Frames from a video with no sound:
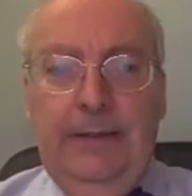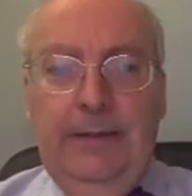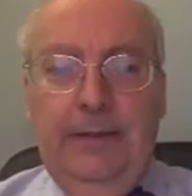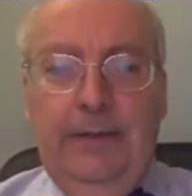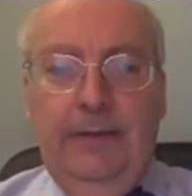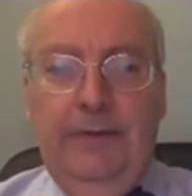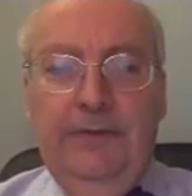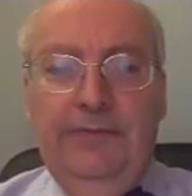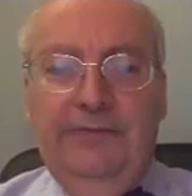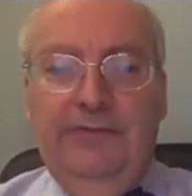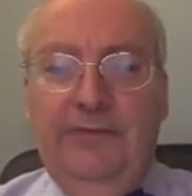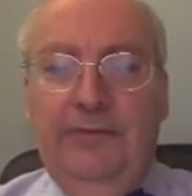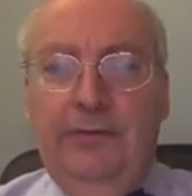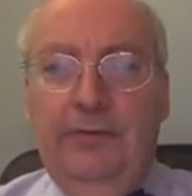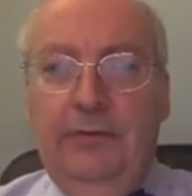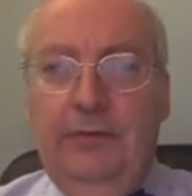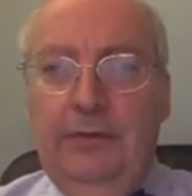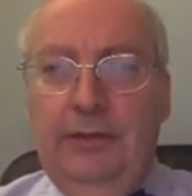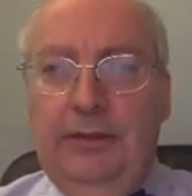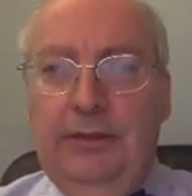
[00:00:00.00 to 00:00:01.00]

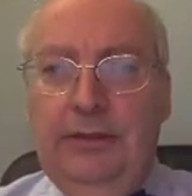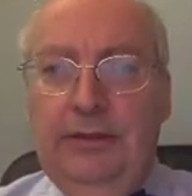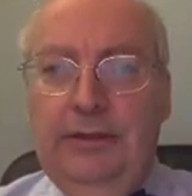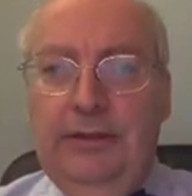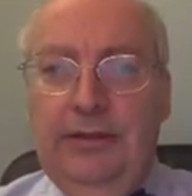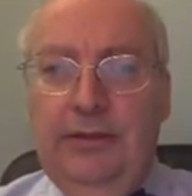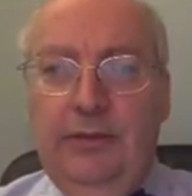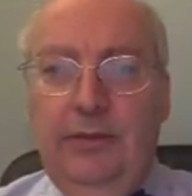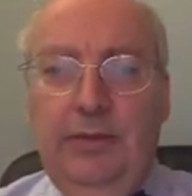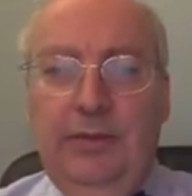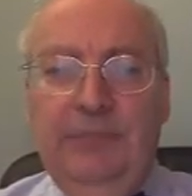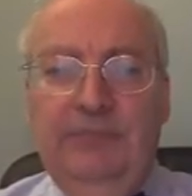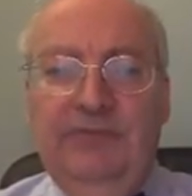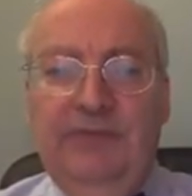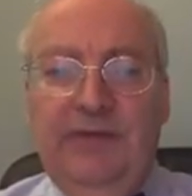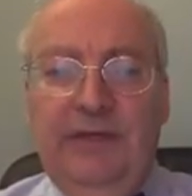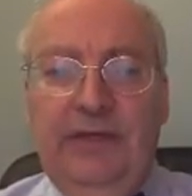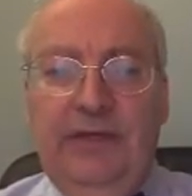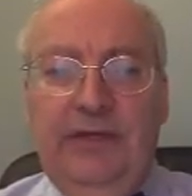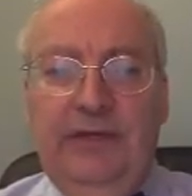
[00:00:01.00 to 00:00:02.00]
Also, our
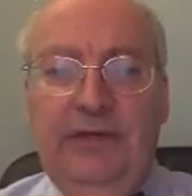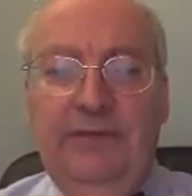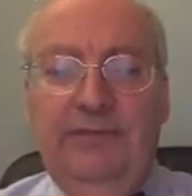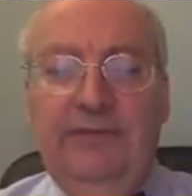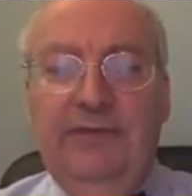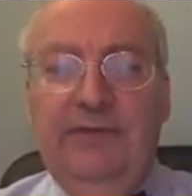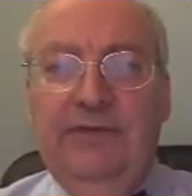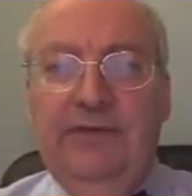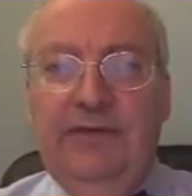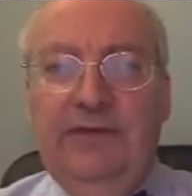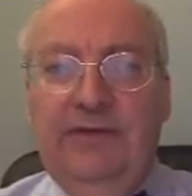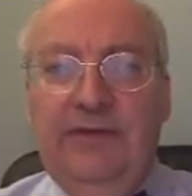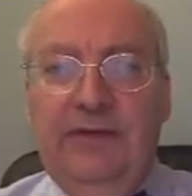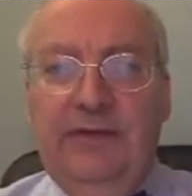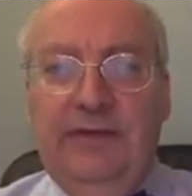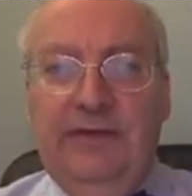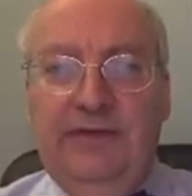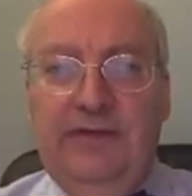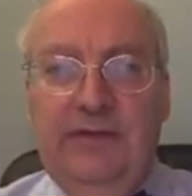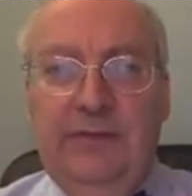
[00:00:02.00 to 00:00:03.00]
website you can visit
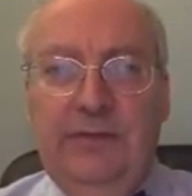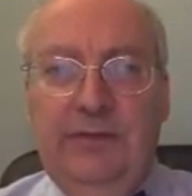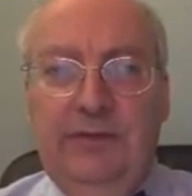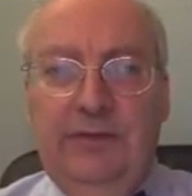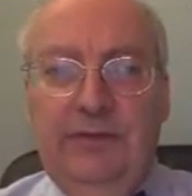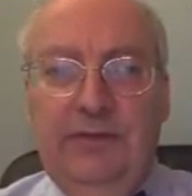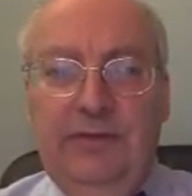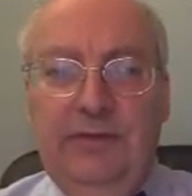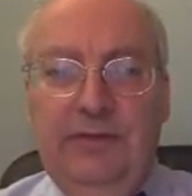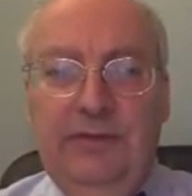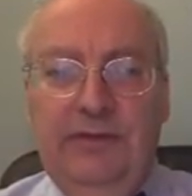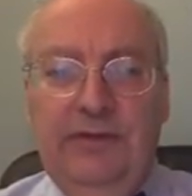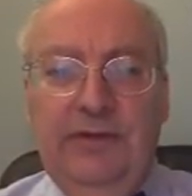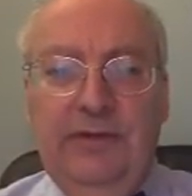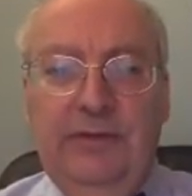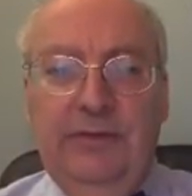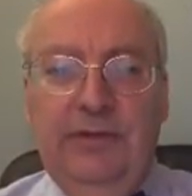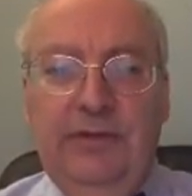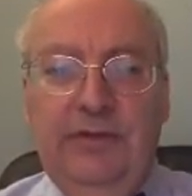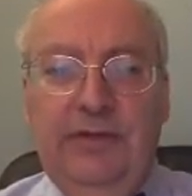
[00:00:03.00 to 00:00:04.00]
at
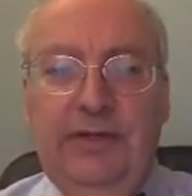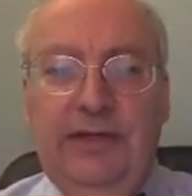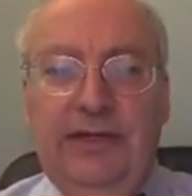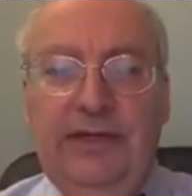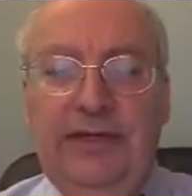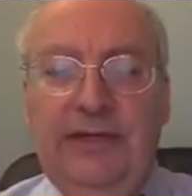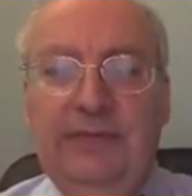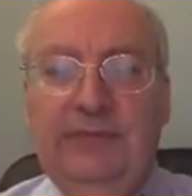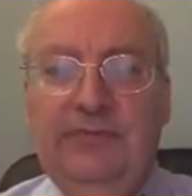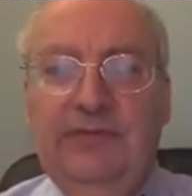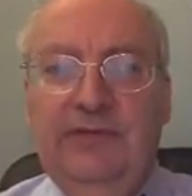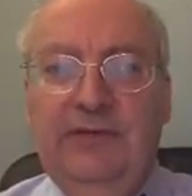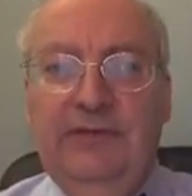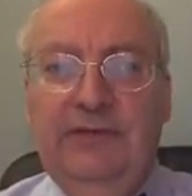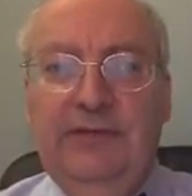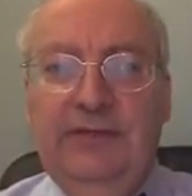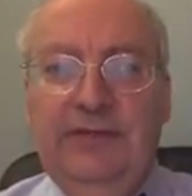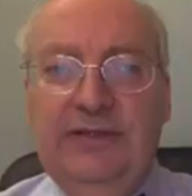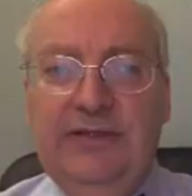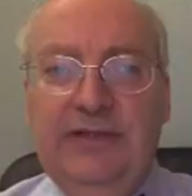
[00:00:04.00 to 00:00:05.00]

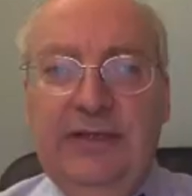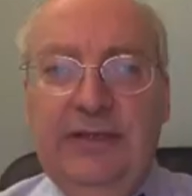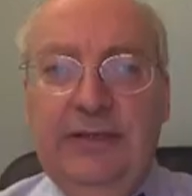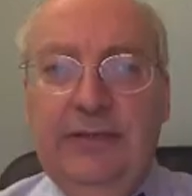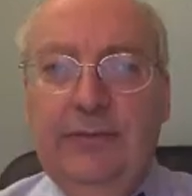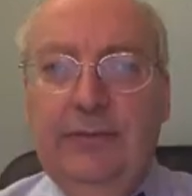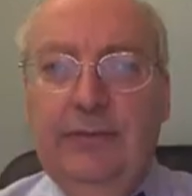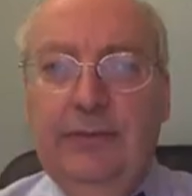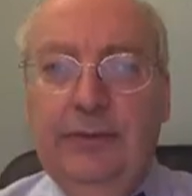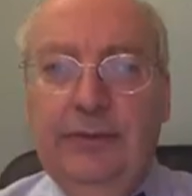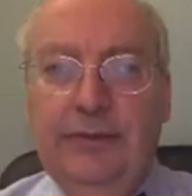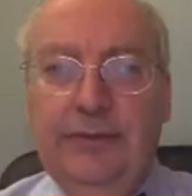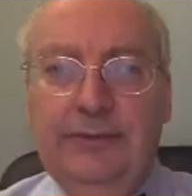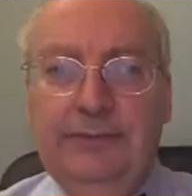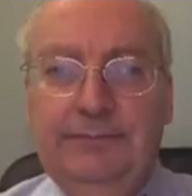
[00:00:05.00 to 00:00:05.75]
www.amchof.org.